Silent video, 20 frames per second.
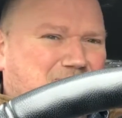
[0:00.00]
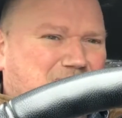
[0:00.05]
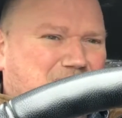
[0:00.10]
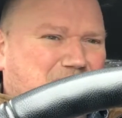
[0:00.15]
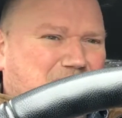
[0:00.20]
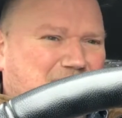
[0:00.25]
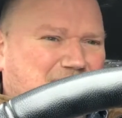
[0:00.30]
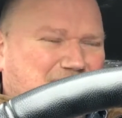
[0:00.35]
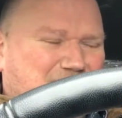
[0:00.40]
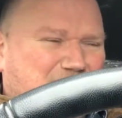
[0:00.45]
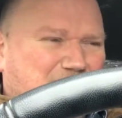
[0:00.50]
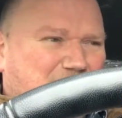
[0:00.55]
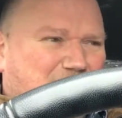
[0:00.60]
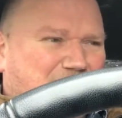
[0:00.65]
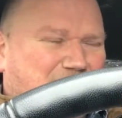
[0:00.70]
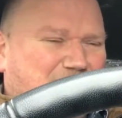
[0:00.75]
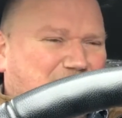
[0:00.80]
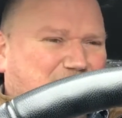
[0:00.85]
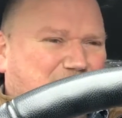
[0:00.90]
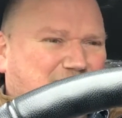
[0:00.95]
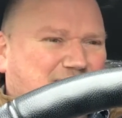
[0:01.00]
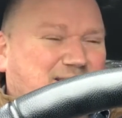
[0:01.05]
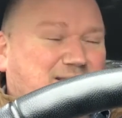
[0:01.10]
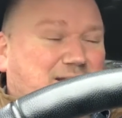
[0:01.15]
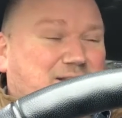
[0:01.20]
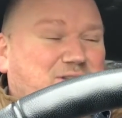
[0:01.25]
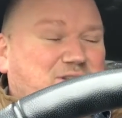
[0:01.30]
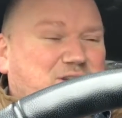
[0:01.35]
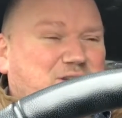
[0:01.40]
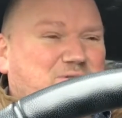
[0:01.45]
pissed me off a little bit, because
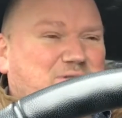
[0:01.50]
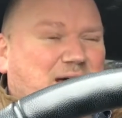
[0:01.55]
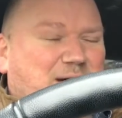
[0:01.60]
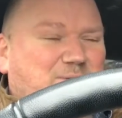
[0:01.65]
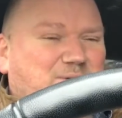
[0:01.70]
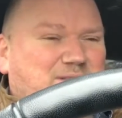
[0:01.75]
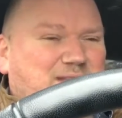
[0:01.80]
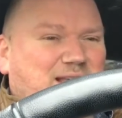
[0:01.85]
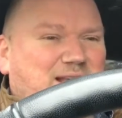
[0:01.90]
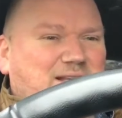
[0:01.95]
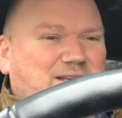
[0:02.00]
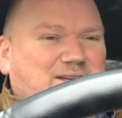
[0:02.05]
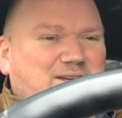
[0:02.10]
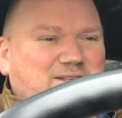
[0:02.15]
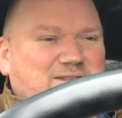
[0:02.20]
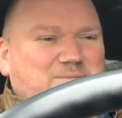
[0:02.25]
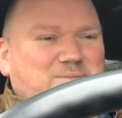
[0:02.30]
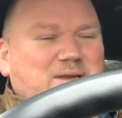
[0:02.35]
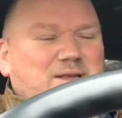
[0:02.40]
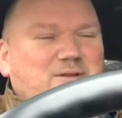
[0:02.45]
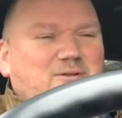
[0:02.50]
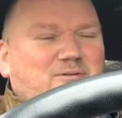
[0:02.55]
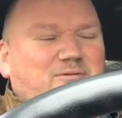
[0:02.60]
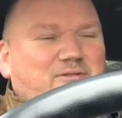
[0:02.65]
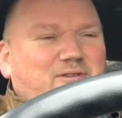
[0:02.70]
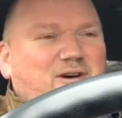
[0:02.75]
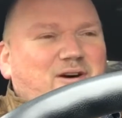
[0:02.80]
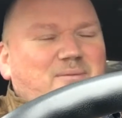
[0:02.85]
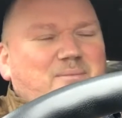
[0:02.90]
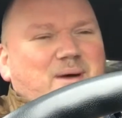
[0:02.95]
I knew that was going to cost me an
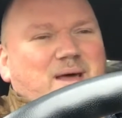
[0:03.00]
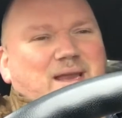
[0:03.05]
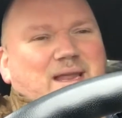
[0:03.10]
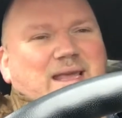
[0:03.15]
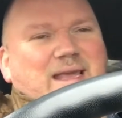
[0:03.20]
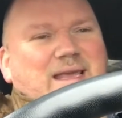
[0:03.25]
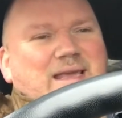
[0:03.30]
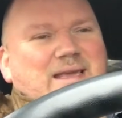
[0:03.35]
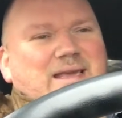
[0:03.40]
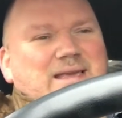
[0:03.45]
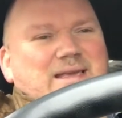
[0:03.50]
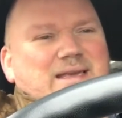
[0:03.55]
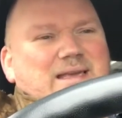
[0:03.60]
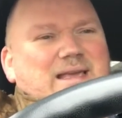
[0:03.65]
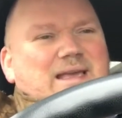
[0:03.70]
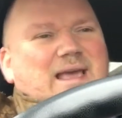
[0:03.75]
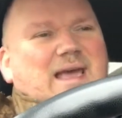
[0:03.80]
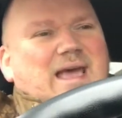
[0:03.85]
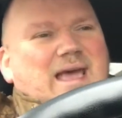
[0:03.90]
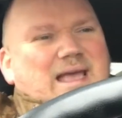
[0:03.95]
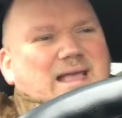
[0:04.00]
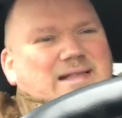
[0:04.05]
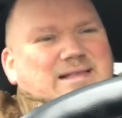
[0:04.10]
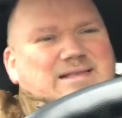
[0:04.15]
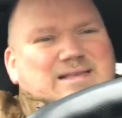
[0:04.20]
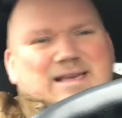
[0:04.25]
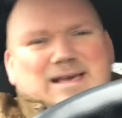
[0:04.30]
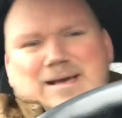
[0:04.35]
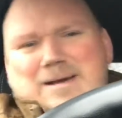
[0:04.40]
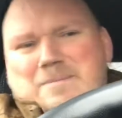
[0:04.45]
awful lot of money.
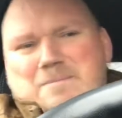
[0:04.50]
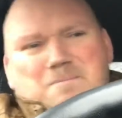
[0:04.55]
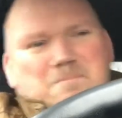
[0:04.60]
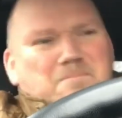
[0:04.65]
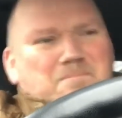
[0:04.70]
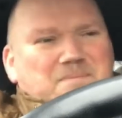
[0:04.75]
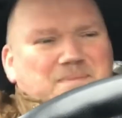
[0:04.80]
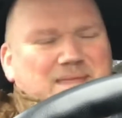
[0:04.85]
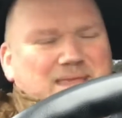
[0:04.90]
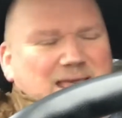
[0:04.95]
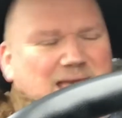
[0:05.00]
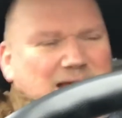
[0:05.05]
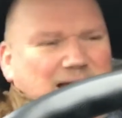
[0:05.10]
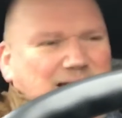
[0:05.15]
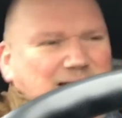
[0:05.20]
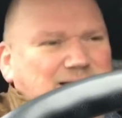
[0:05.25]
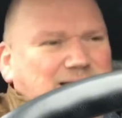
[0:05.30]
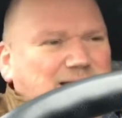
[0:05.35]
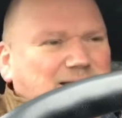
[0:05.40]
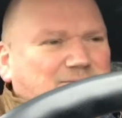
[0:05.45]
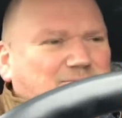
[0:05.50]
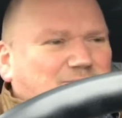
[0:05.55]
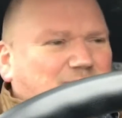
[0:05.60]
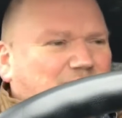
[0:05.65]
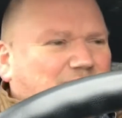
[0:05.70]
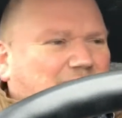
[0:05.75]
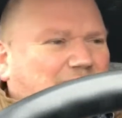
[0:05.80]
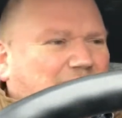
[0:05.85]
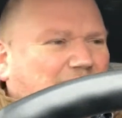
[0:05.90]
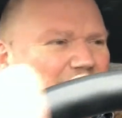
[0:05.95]
And yeah, I didn't
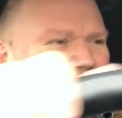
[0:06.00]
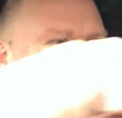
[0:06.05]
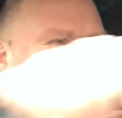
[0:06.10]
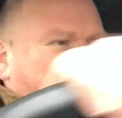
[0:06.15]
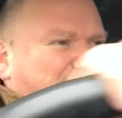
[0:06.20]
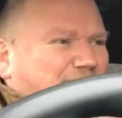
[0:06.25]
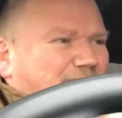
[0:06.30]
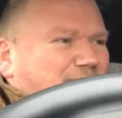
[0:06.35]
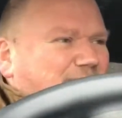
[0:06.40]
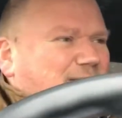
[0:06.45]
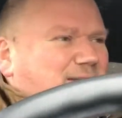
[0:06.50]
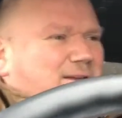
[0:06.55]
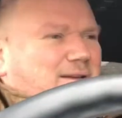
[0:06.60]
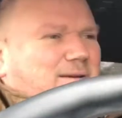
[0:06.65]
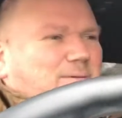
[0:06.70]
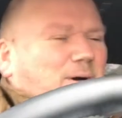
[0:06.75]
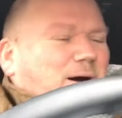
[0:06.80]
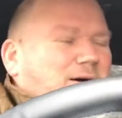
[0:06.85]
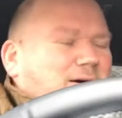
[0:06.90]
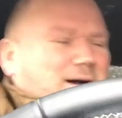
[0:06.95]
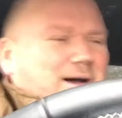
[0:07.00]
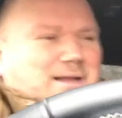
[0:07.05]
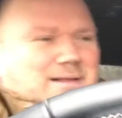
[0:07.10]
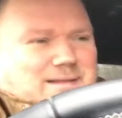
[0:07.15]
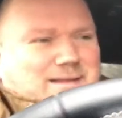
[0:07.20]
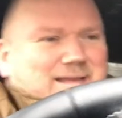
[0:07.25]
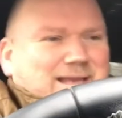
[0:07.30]
really have, well, I